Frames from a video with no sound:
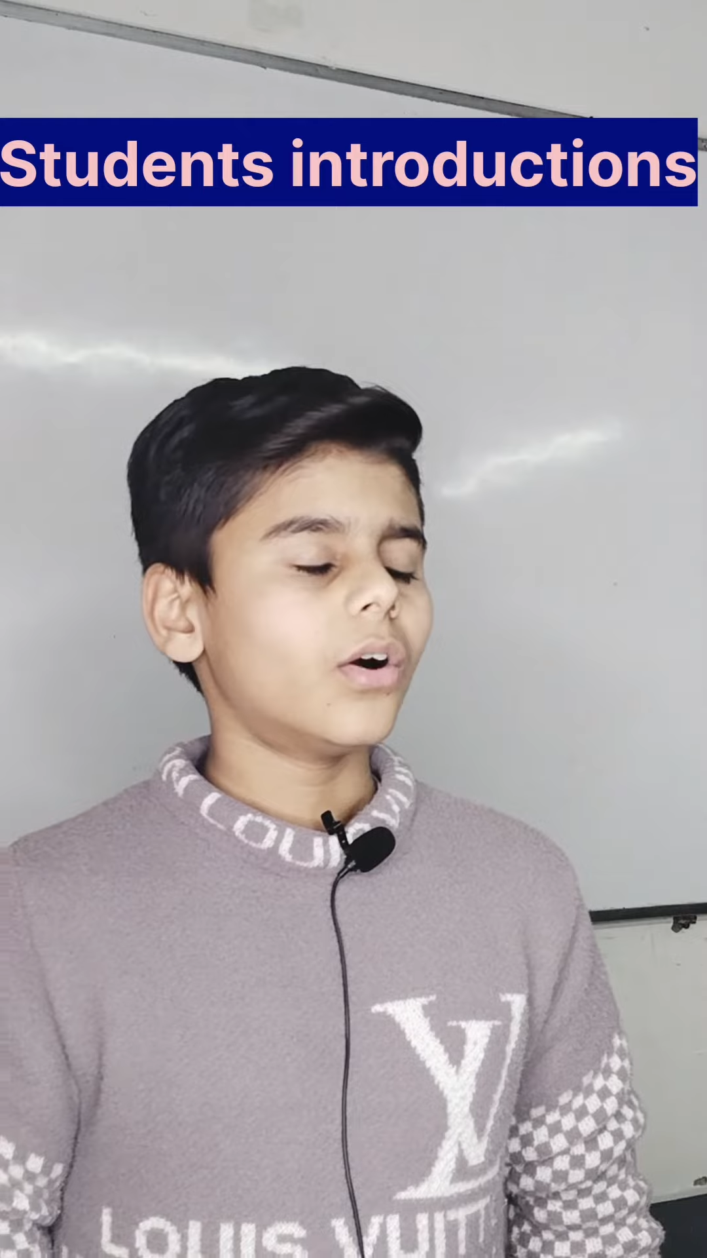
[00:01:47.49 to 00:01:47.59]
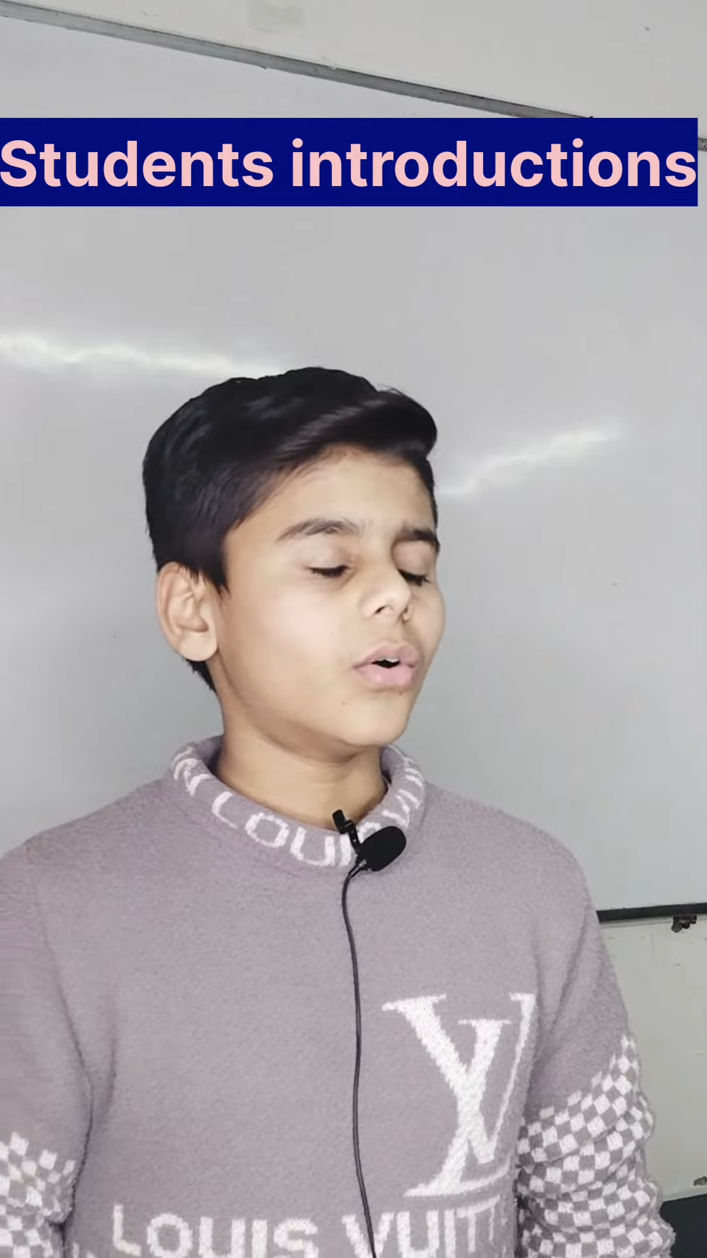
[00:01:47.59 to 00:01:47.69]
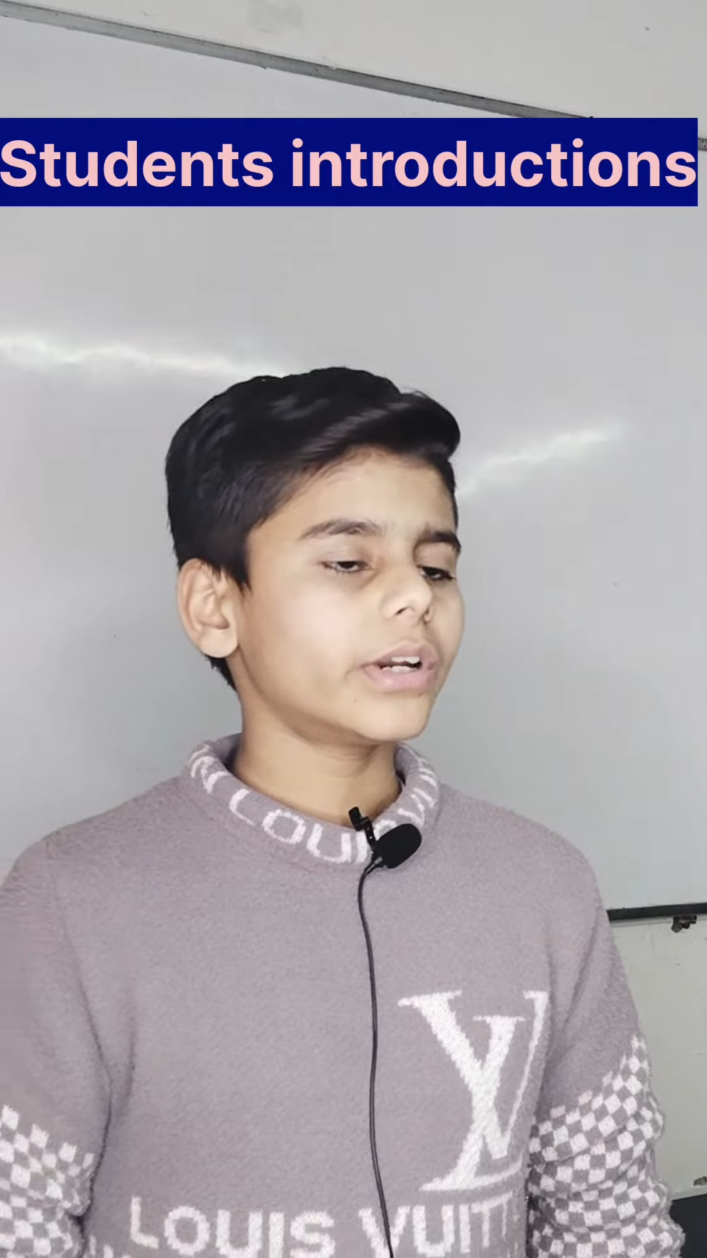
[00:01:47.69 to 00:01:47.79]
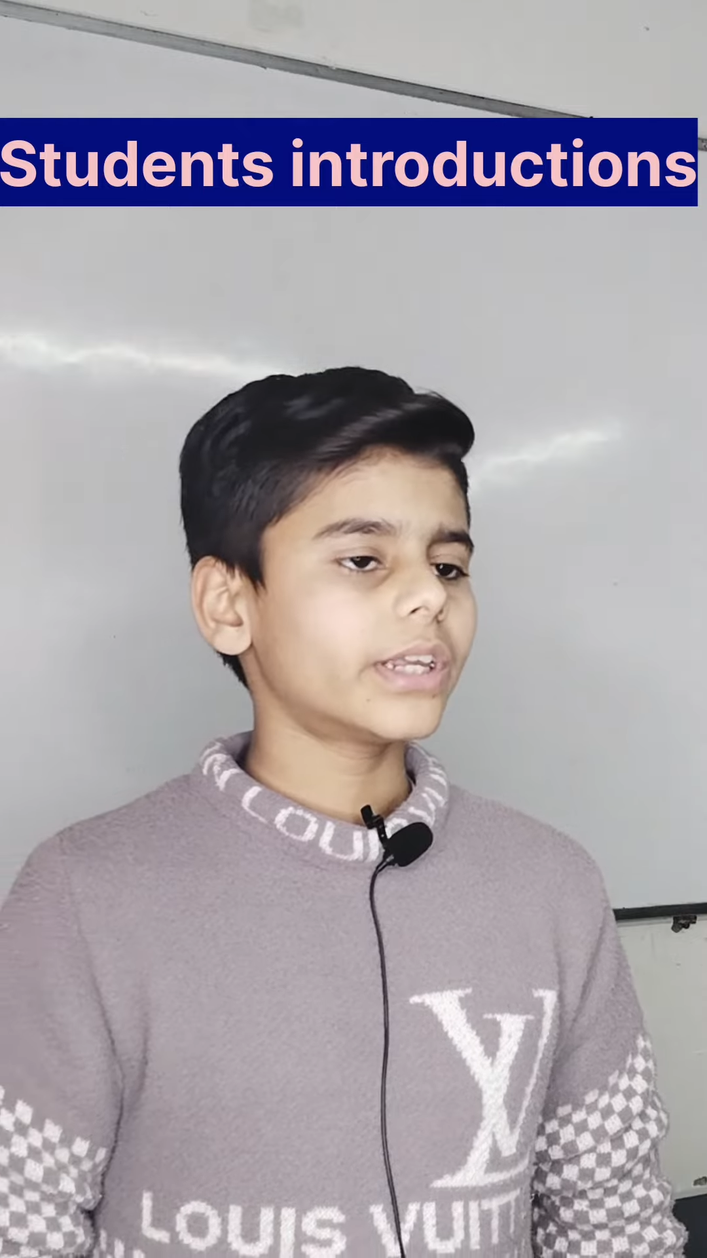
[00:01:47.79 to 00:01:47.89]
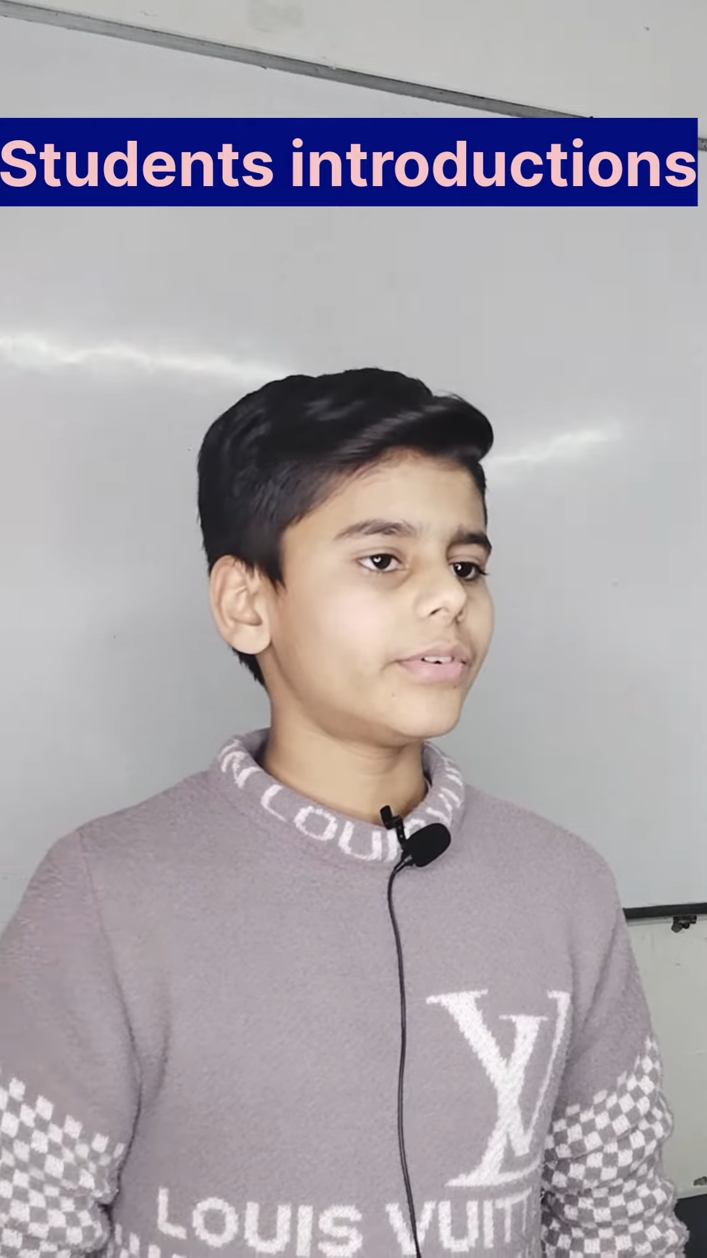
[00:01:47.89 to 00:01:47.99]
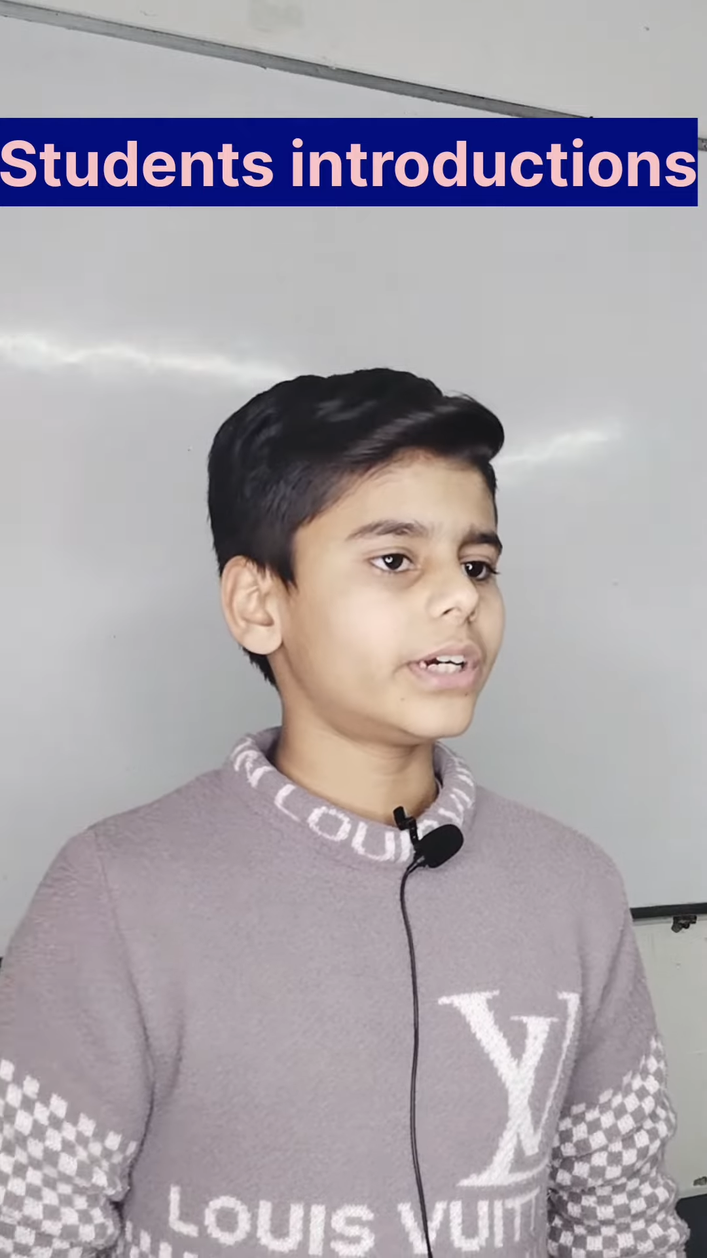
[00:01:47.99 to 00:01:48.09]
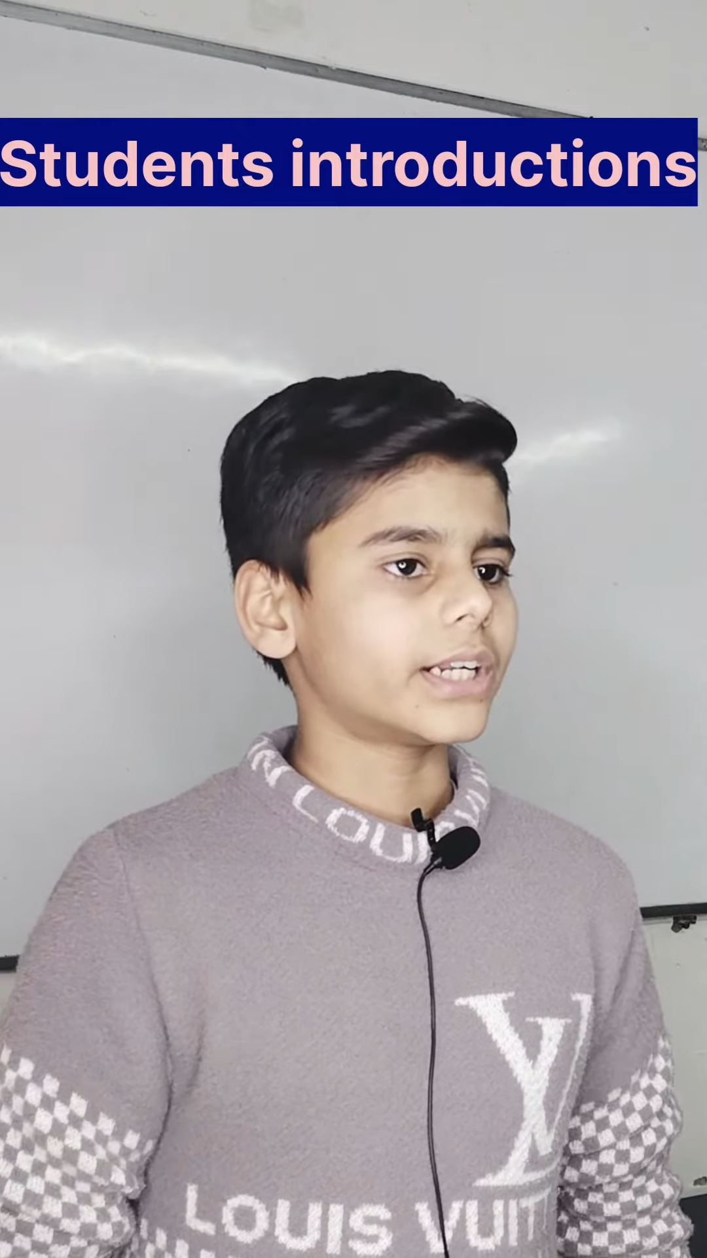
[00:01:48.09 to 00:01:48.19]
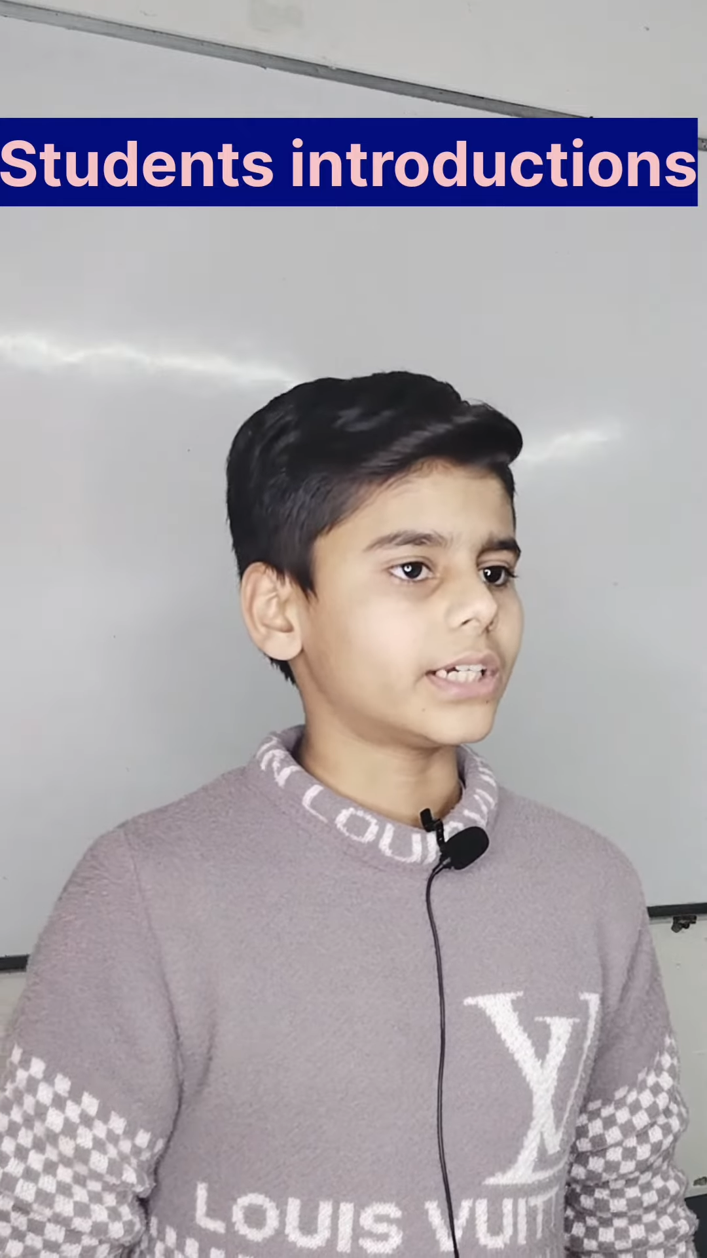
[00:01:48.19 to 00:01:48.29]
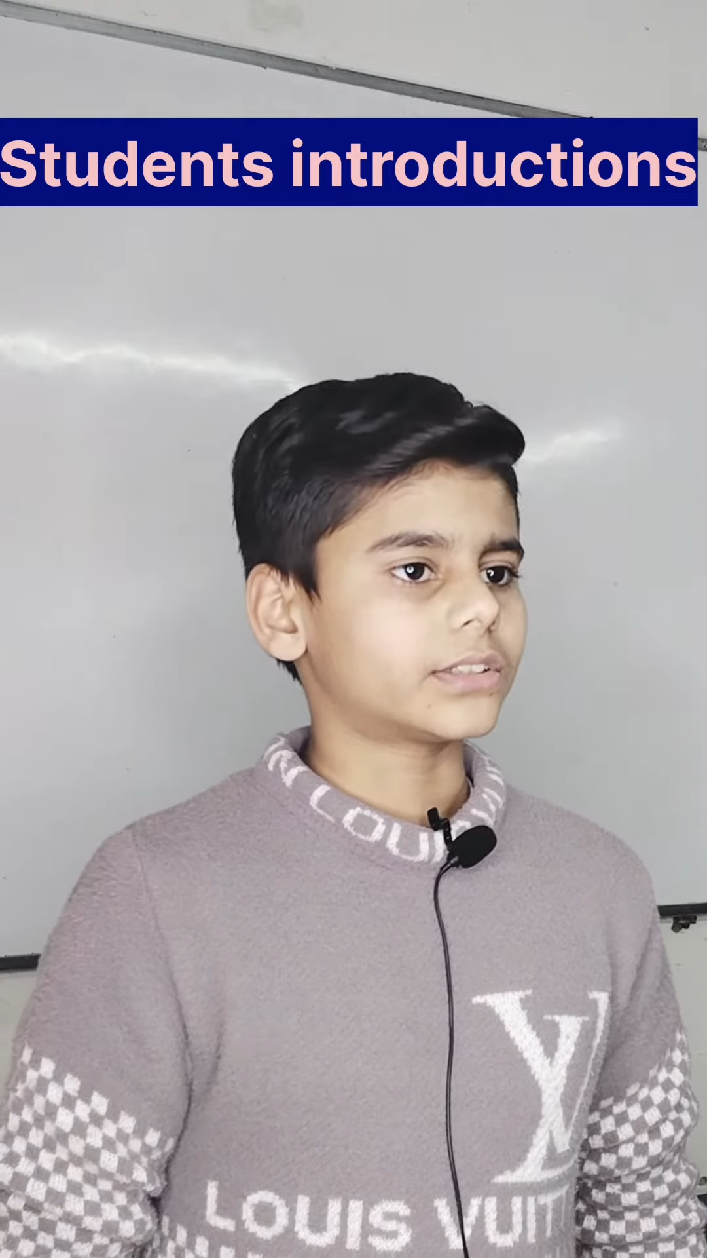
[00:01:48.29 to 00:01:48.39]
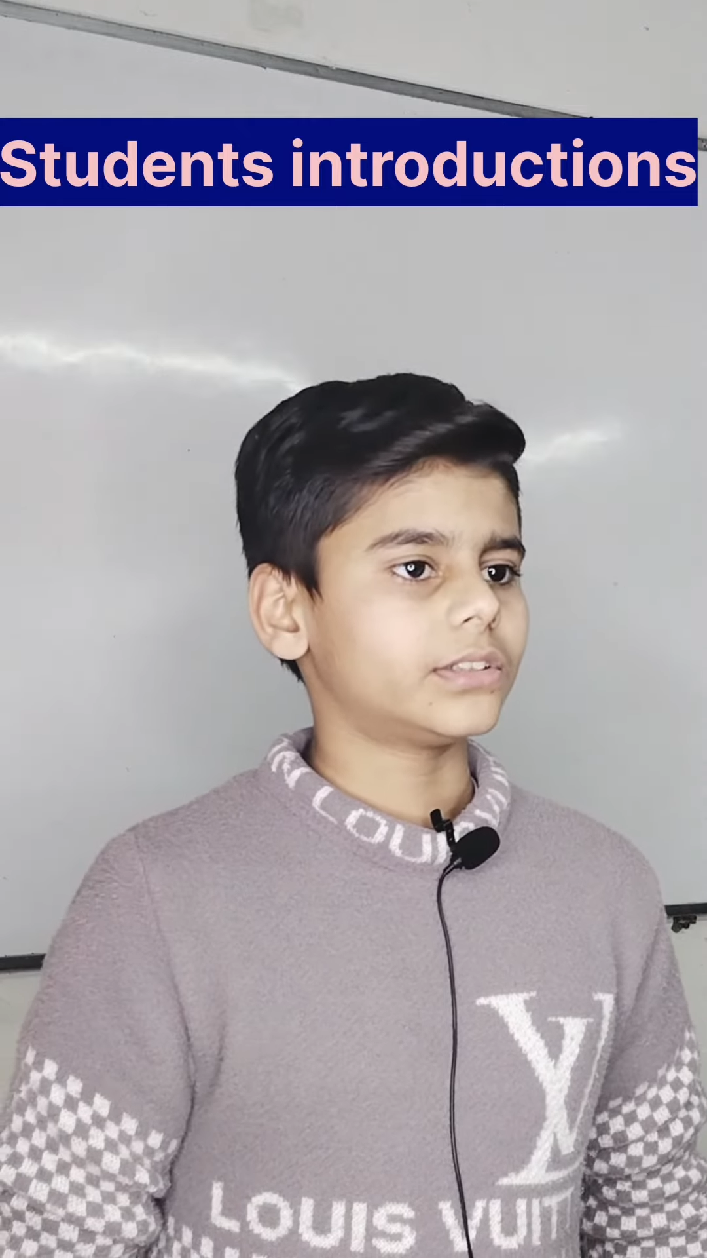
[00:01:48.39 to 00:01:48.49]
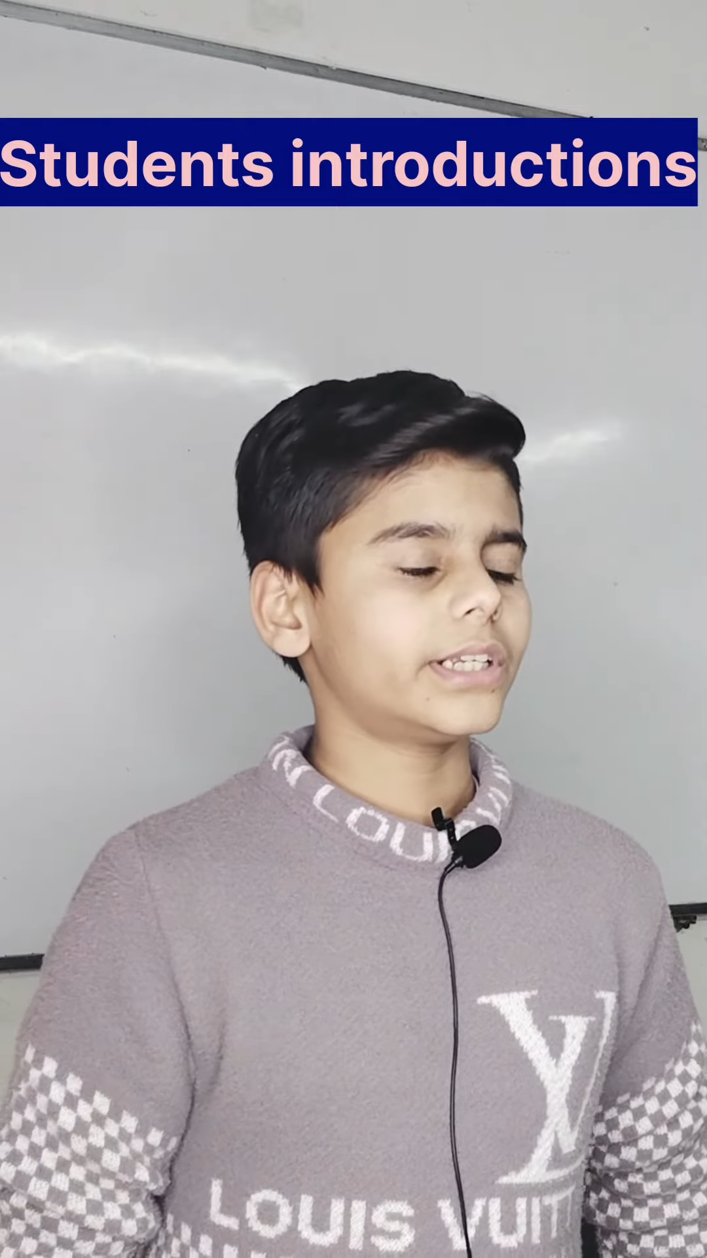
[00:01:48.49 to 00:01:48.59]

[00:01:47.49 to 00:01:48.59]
on given tasks.